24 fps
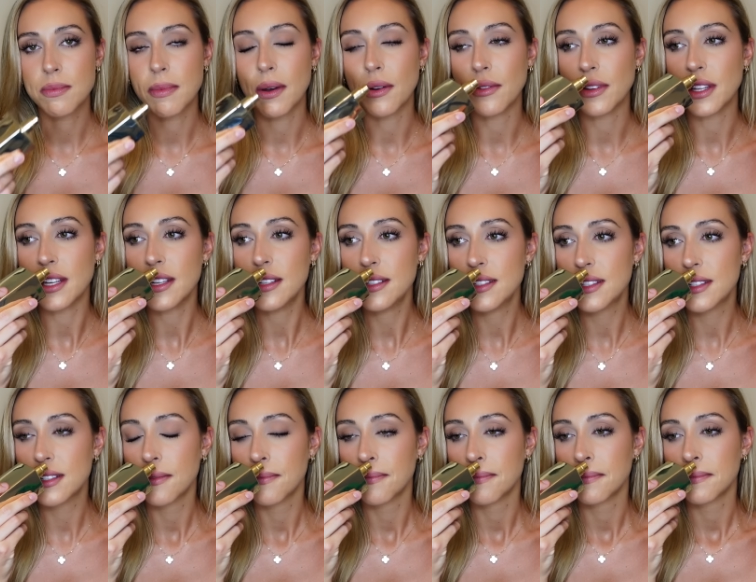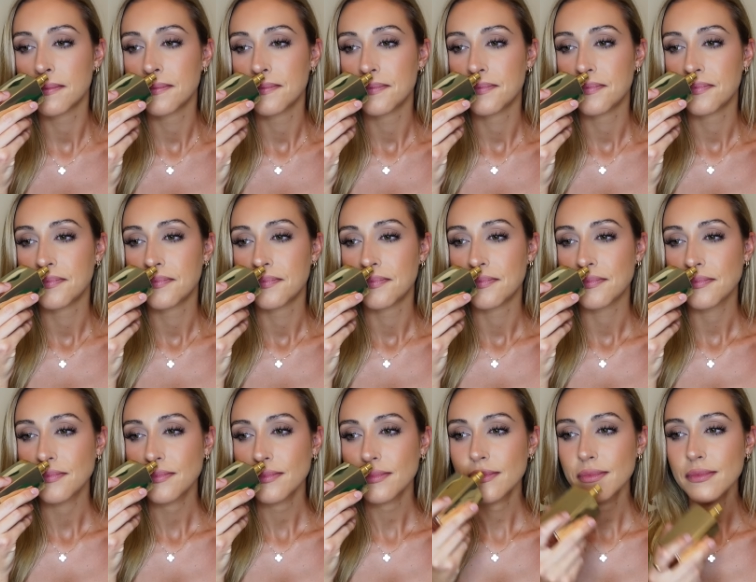smell this,
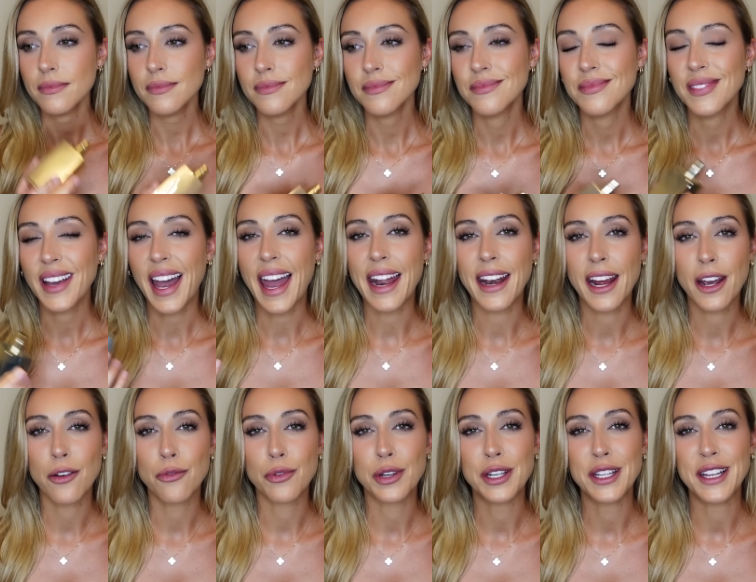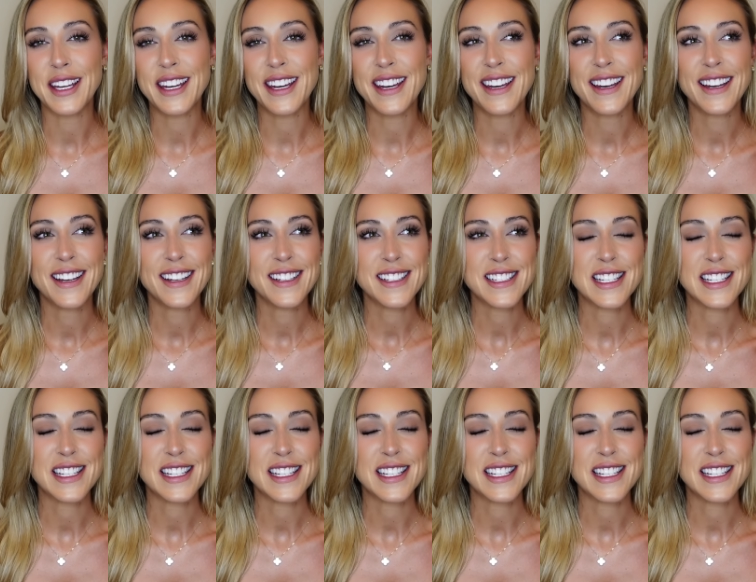and I really